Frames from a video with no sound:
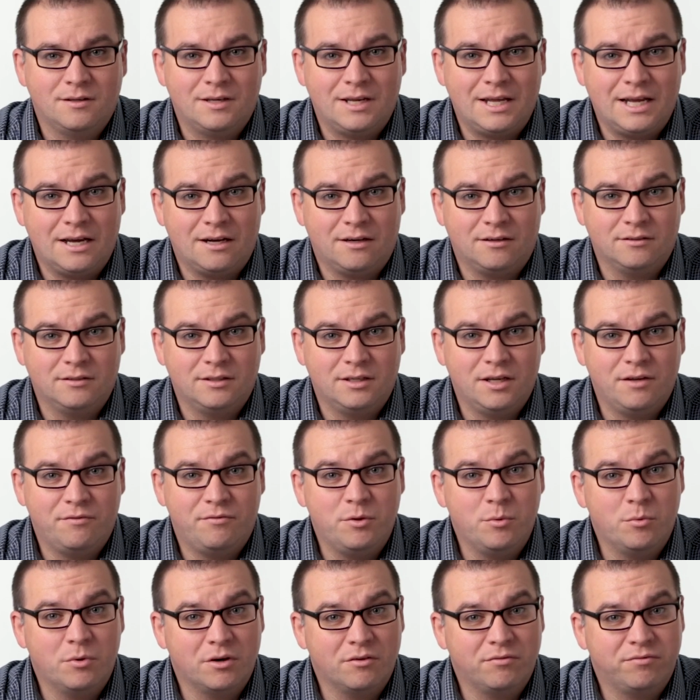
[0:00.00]
Now,
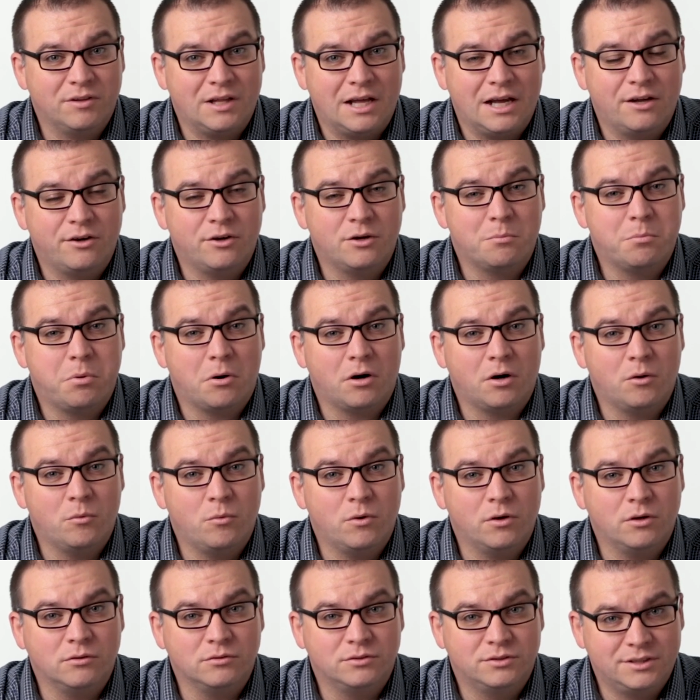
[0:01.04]
if you want to fly under Part
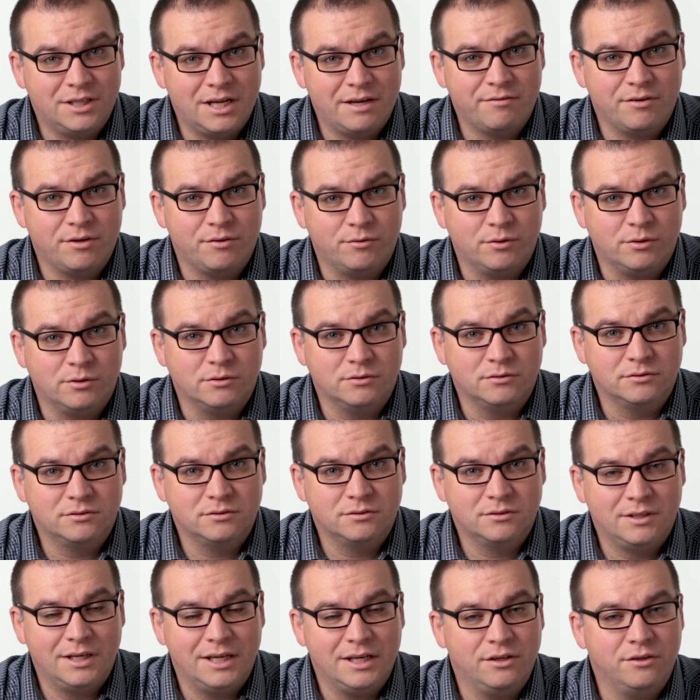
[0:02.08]
107
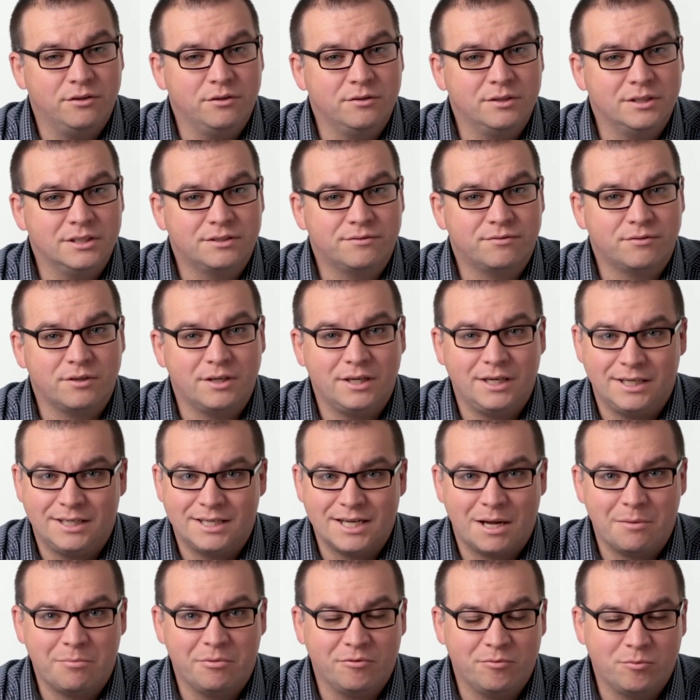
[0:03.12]
rules and do this for any
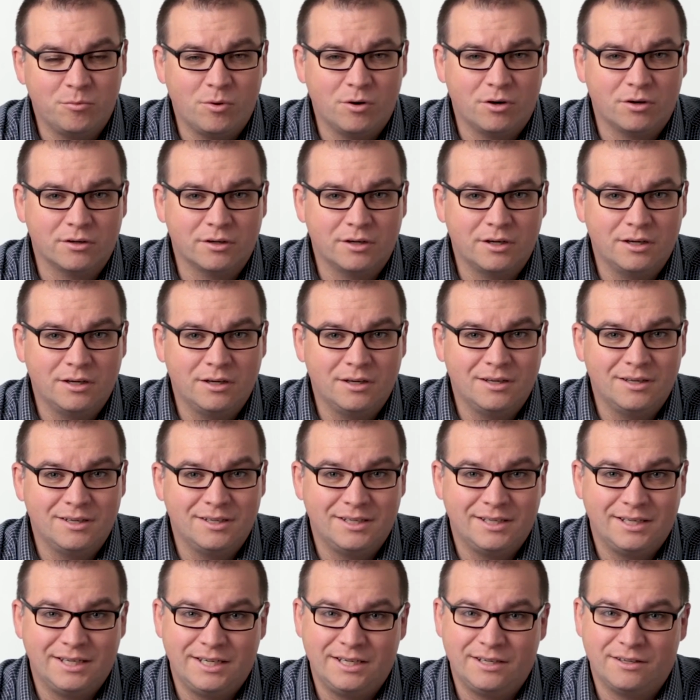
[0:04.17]
type of work,
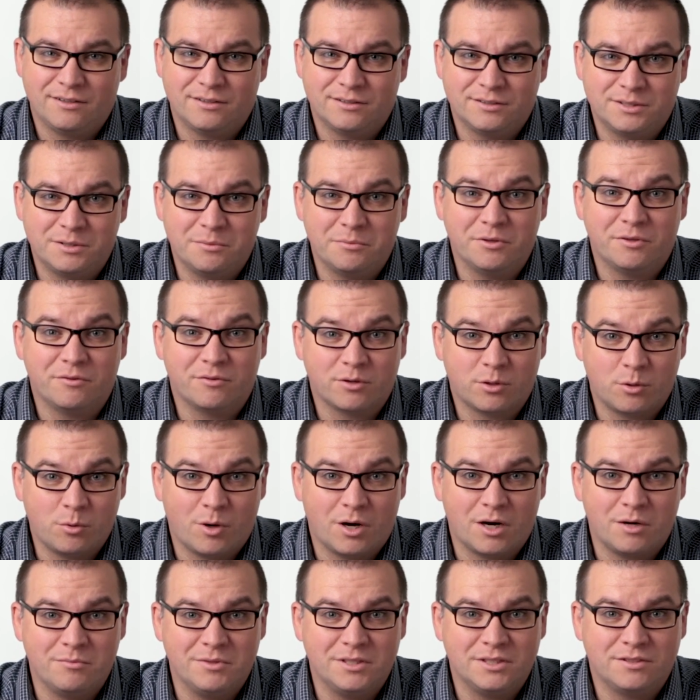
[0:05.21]
here are some of the
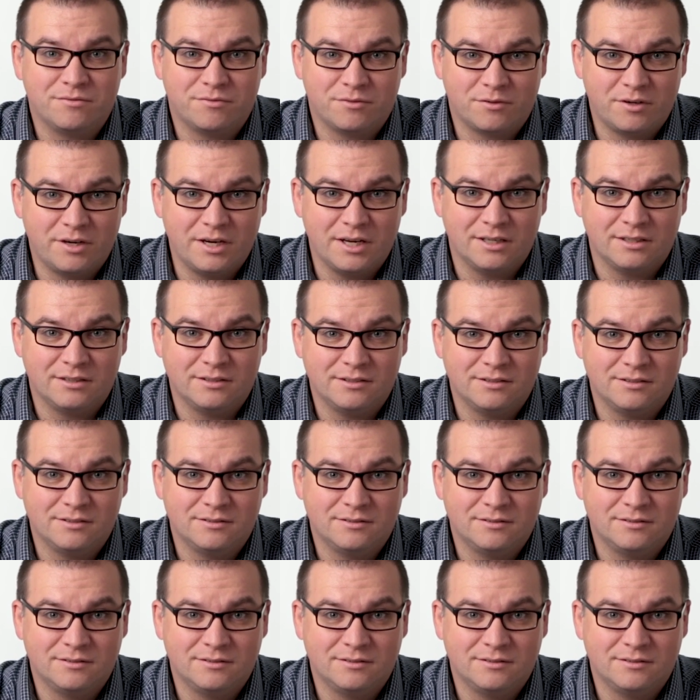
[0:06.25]
requirements for it.